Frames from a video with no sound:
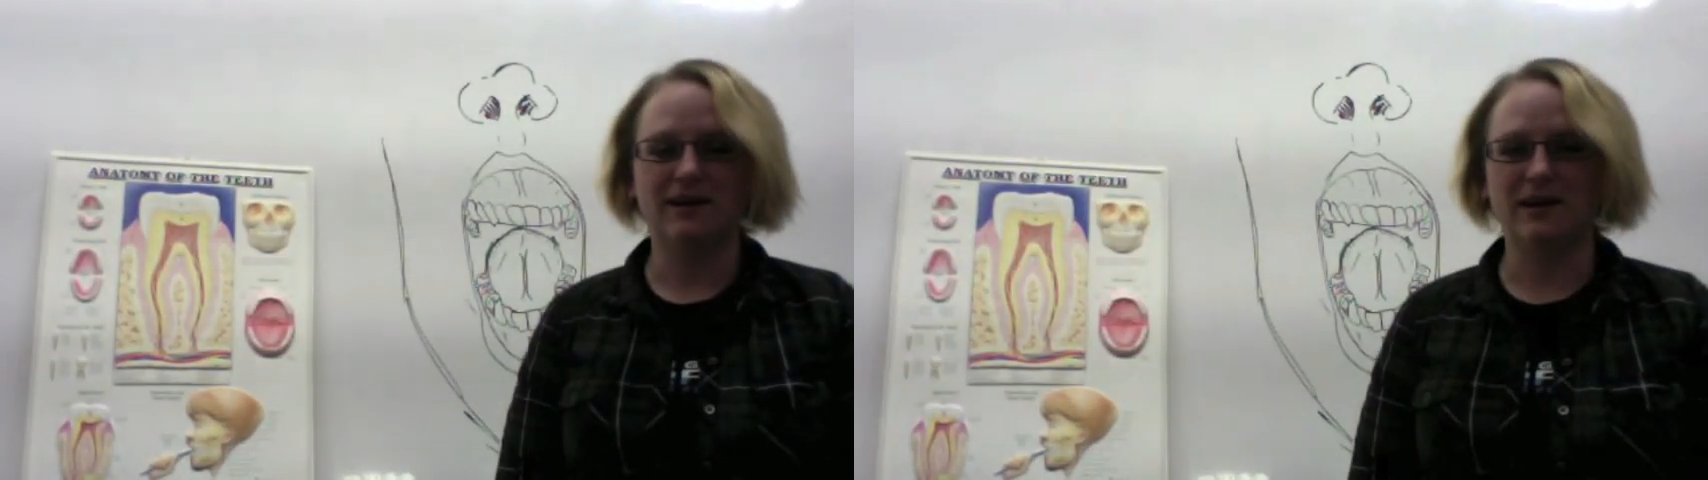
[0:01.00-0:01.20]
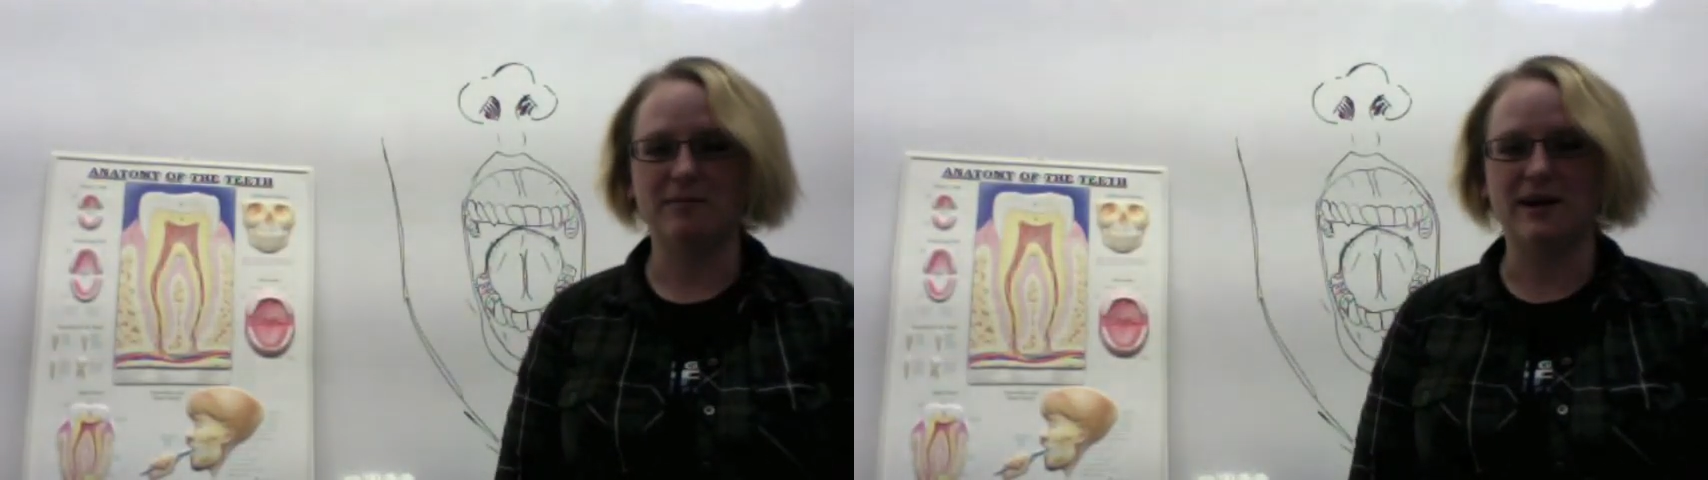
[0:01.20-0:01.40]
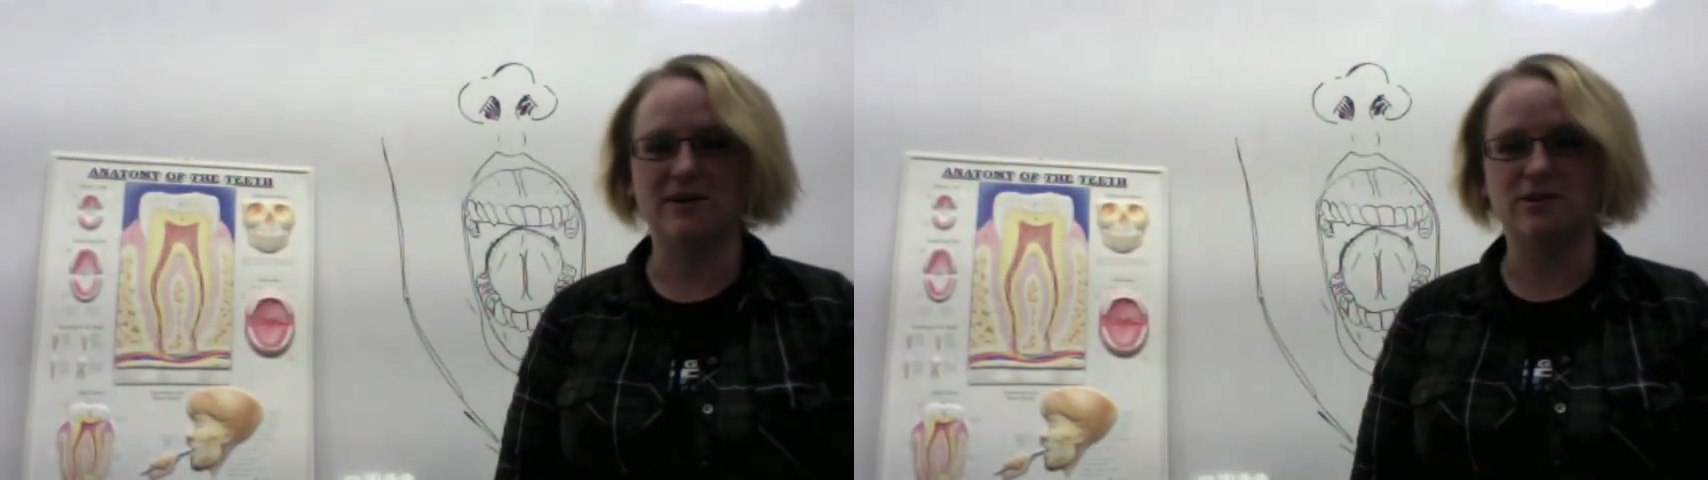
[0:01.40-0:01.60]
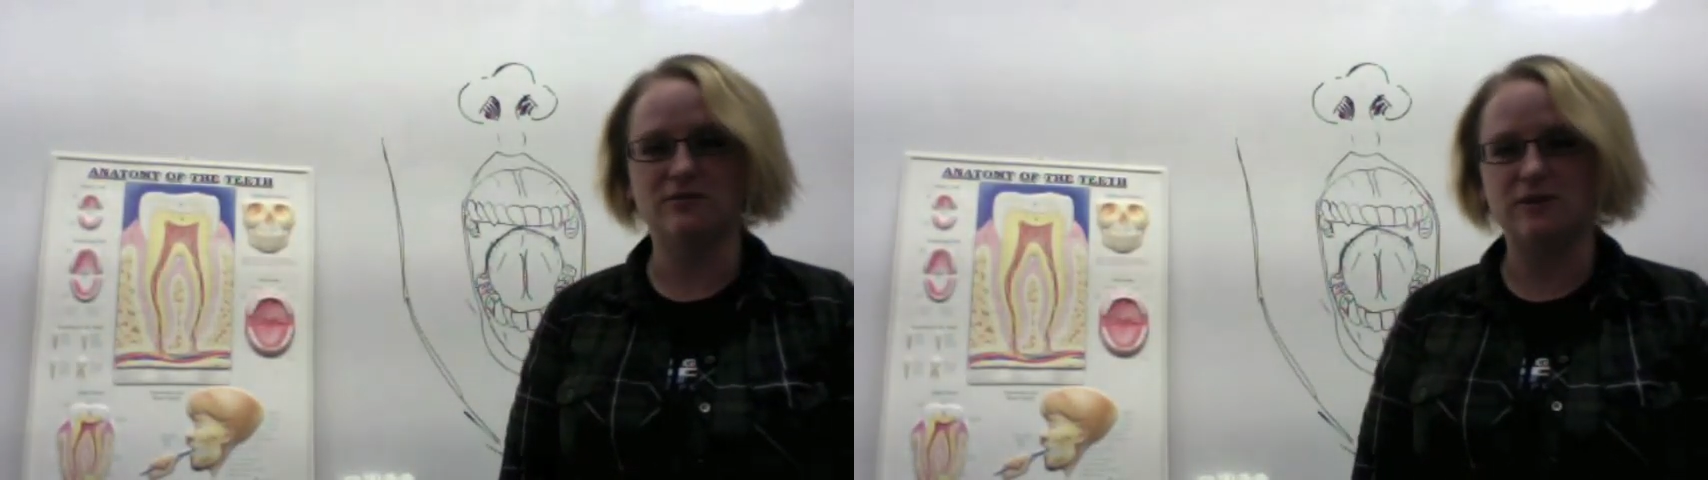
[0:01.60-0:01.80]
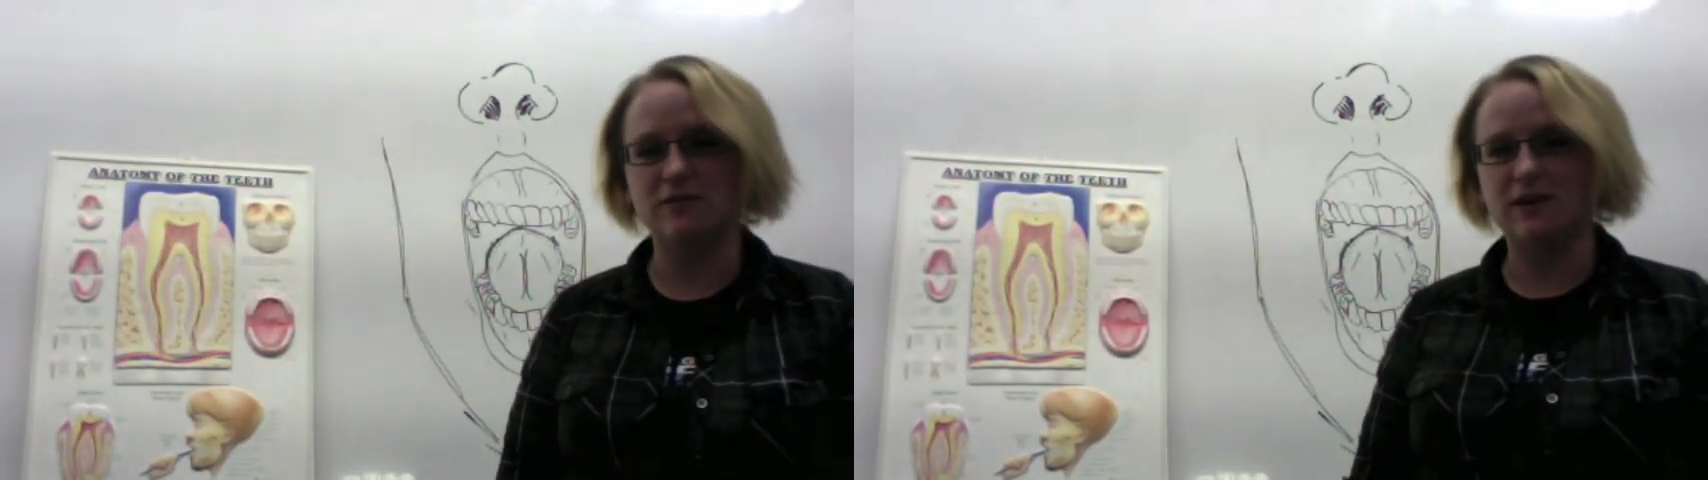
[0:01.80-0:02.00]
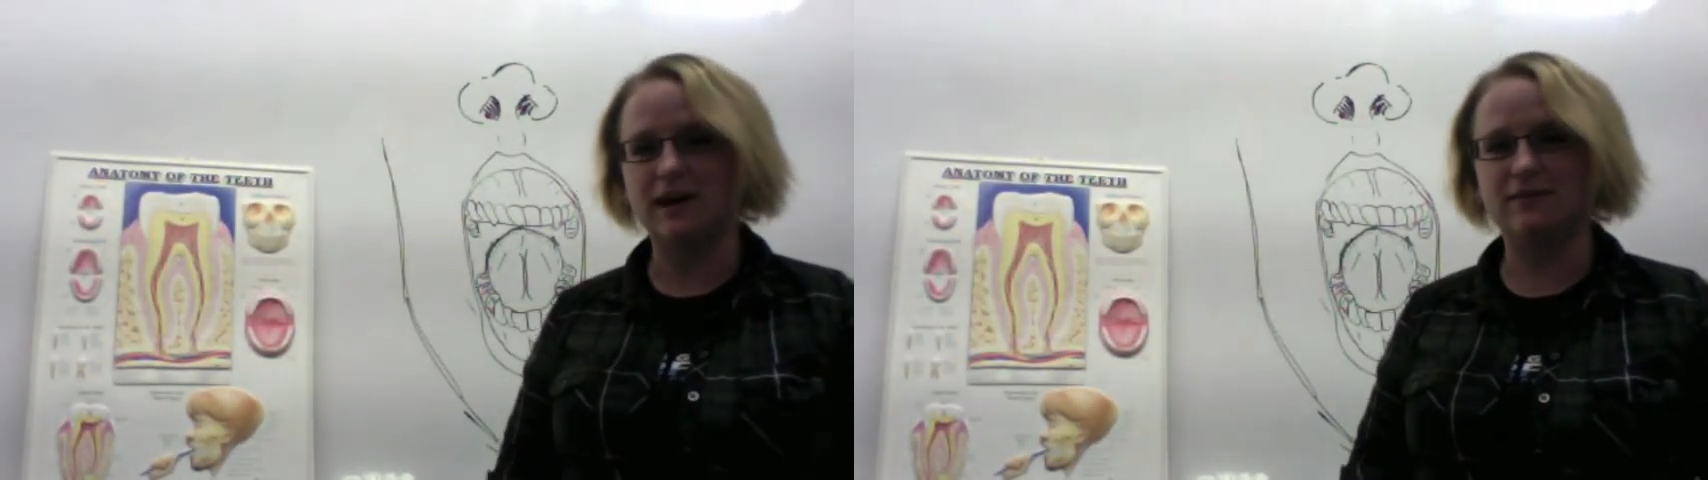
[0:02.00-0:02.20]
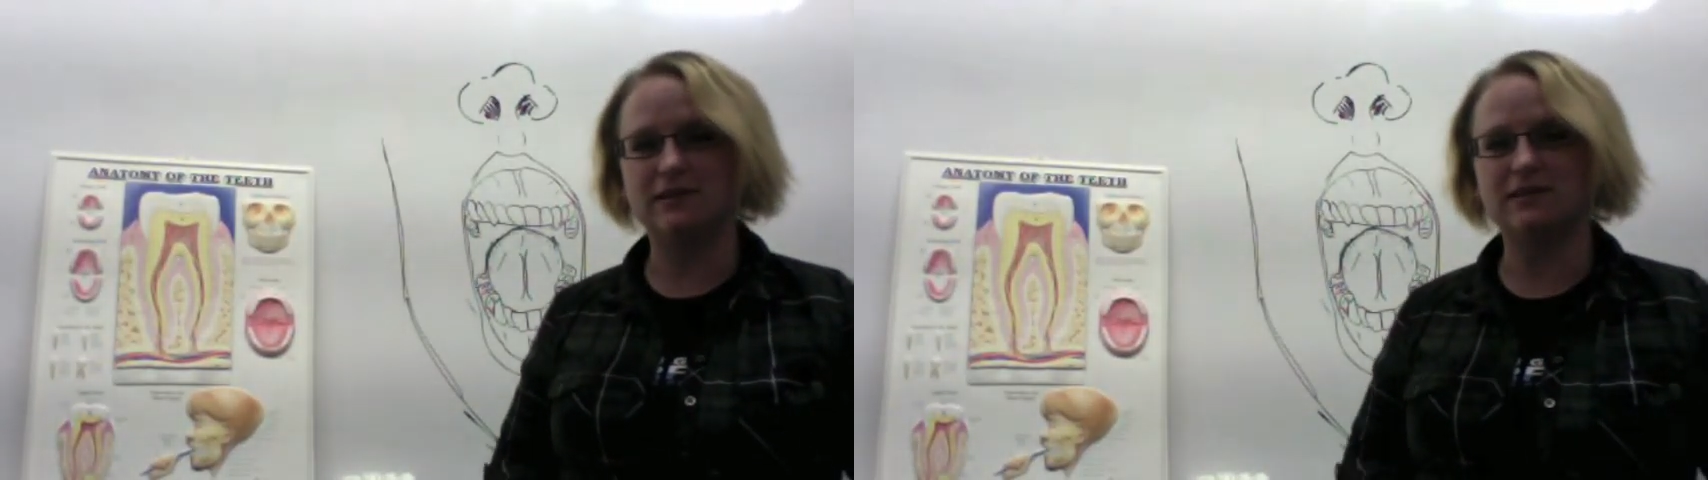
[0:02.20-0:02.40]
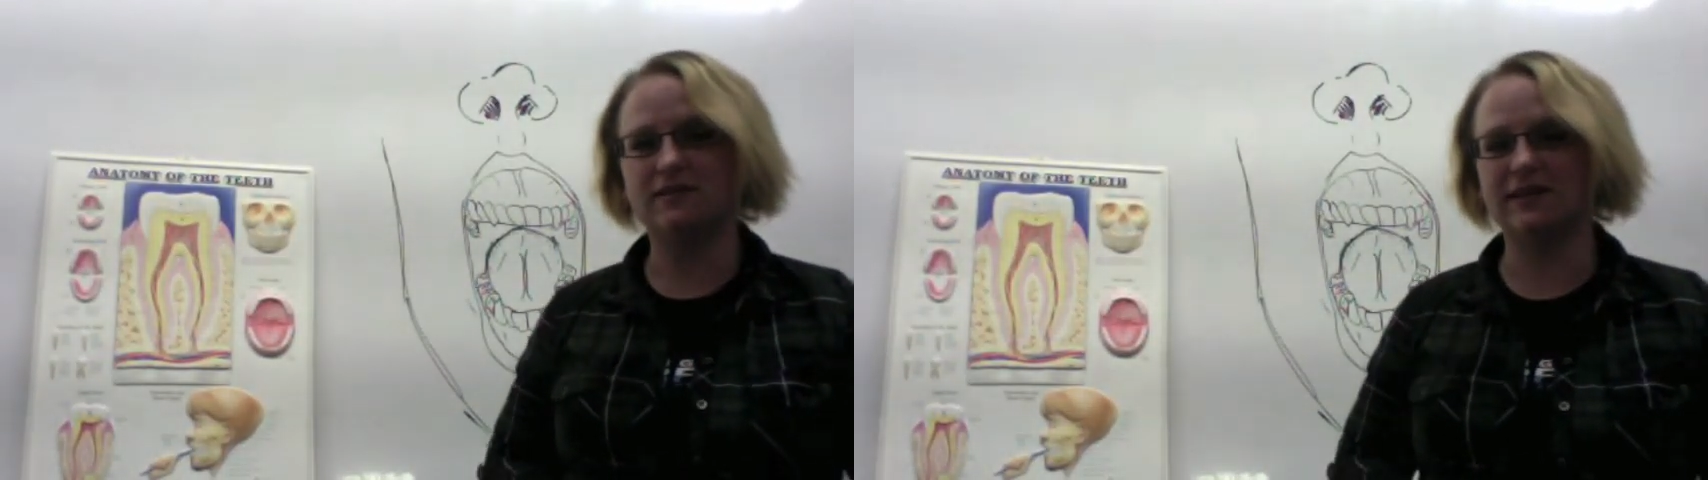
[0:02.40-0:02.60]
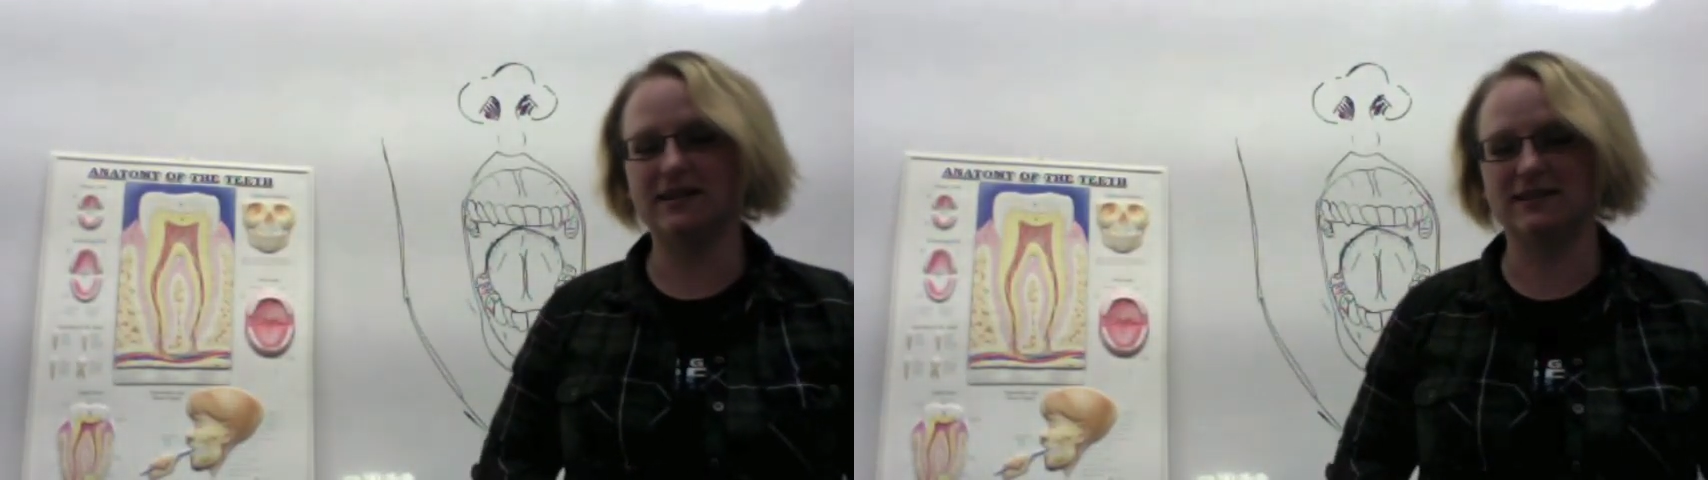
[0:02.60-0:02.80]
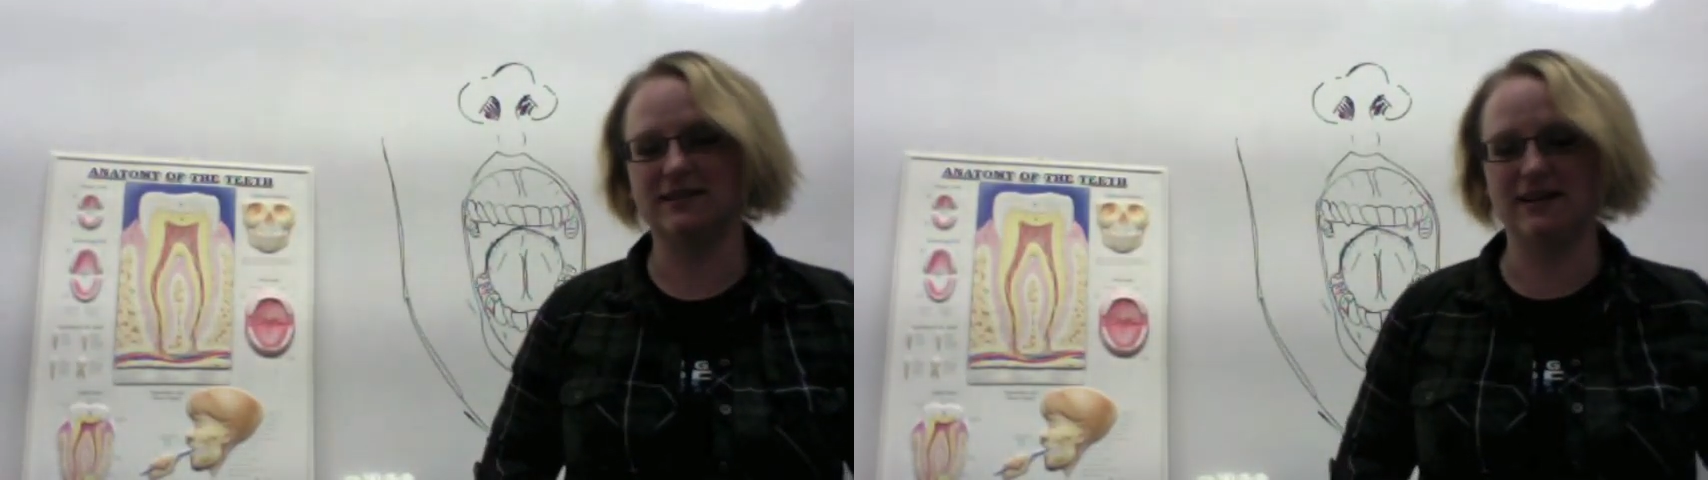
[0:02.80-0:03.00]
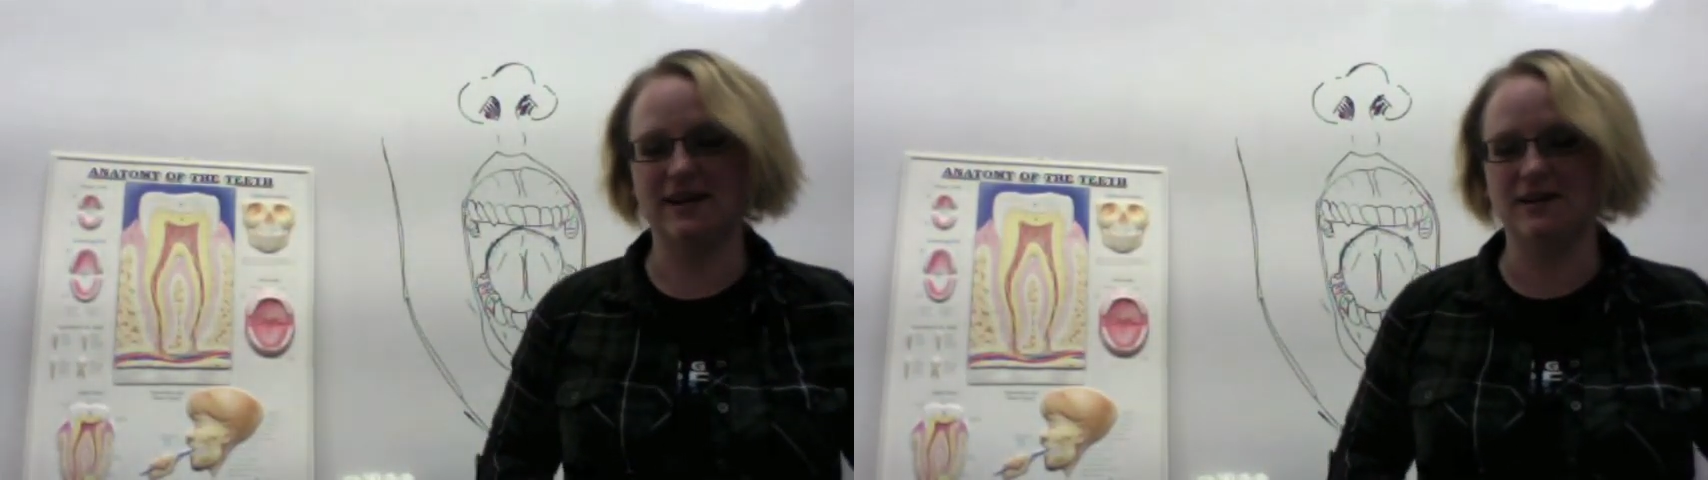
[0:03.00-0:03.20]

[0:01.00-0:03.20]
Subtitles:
Hey Bio245, this is Vanessa again,